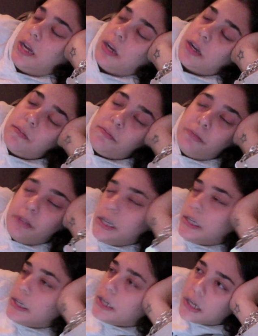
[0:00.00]

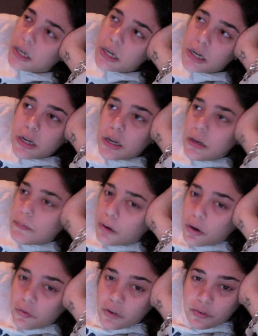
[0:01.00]
completely
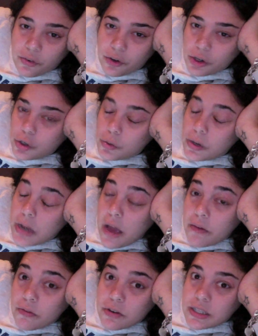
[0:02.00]
perfect for you in
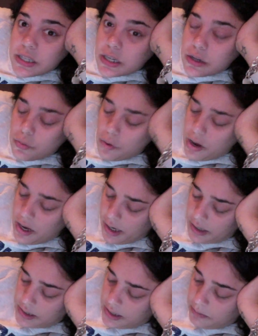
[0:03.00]
every single way.
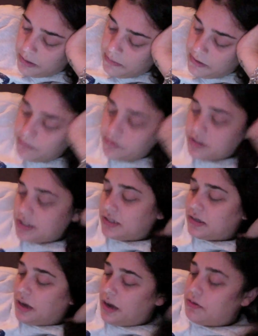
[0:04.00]
Like, maybe I'm just,
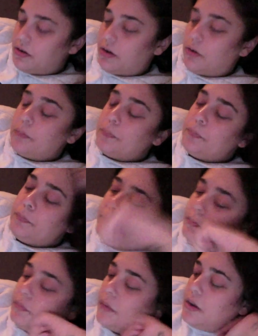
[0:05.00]
I don't know.
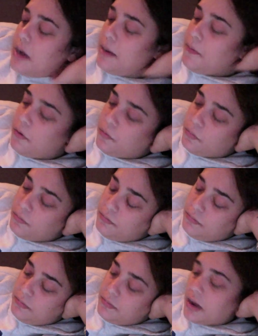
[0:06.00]

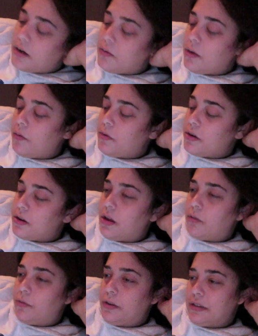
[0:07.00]
I wouldn't call it
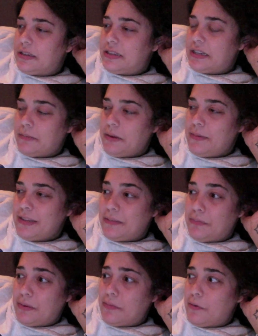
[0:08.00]
realistic. Maybe it's a bit
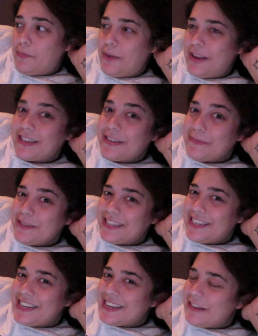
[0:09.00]
more
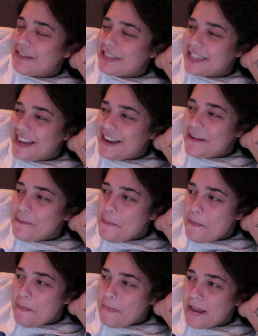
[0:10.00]
pessimistic, I would say.
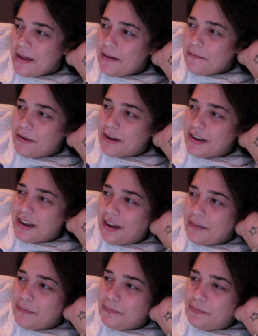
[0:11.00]
But I
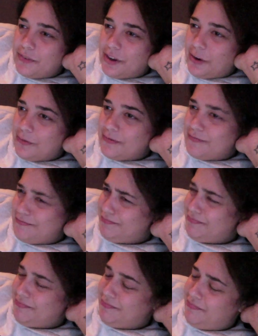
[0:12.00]
don't
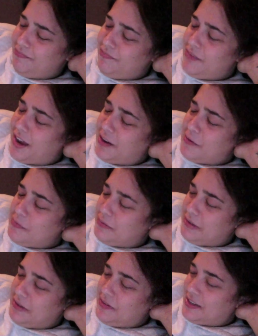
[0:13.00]

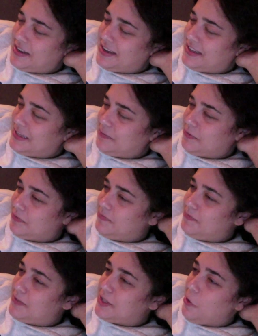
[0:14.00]
believe in the concept of
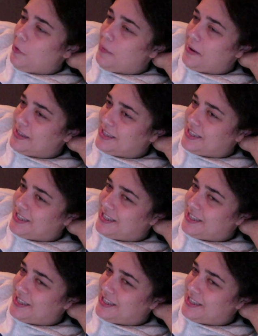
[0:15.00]
soulmates.